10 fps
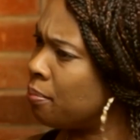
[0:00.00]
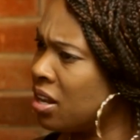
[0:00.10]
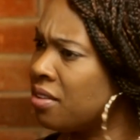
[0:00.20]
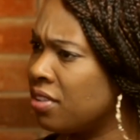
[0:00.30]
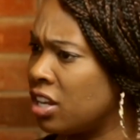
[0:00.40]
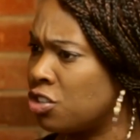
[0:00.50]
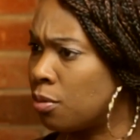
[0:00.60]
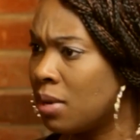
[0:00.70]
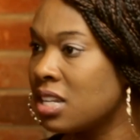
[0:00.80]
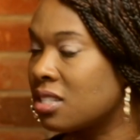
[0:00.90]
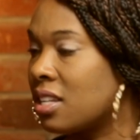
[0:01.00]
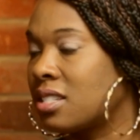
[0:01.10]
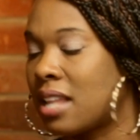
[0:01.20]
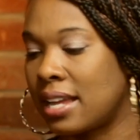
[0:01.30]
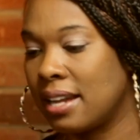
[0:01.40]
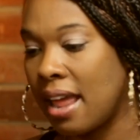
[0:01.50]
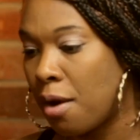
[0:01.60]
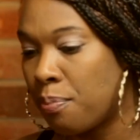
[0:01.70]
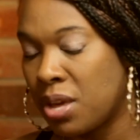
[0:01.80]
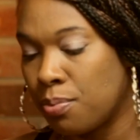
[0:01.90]
benefiting tremendously. It's like
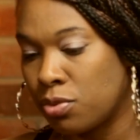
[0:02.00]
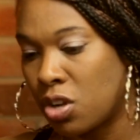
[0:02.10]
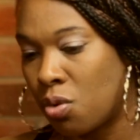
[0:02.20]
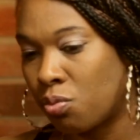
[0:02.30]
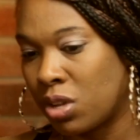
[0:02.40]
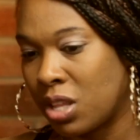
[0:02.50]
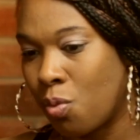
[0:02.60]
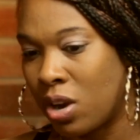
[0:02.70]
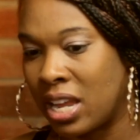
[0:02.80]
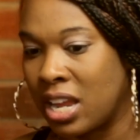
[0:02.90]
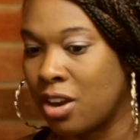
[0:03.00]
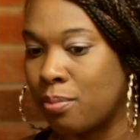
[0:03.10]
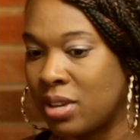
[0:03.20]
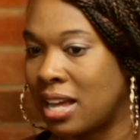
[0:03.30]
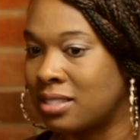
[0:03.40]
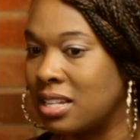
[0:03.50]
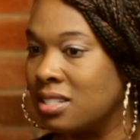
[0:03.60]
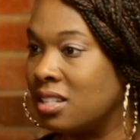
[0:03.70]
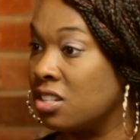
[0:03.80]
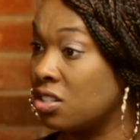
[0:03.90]
now people don't really want to hear Beyonce
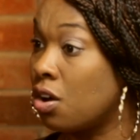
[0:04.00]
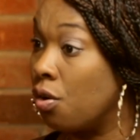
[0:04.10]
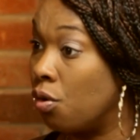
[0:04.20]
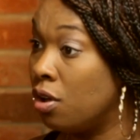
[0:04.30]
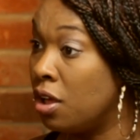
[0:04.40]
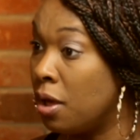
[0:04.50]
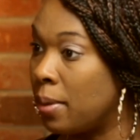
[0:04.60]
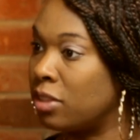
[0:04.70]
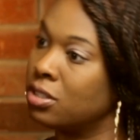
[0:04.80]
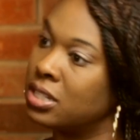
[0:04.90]
sing soul, but they'll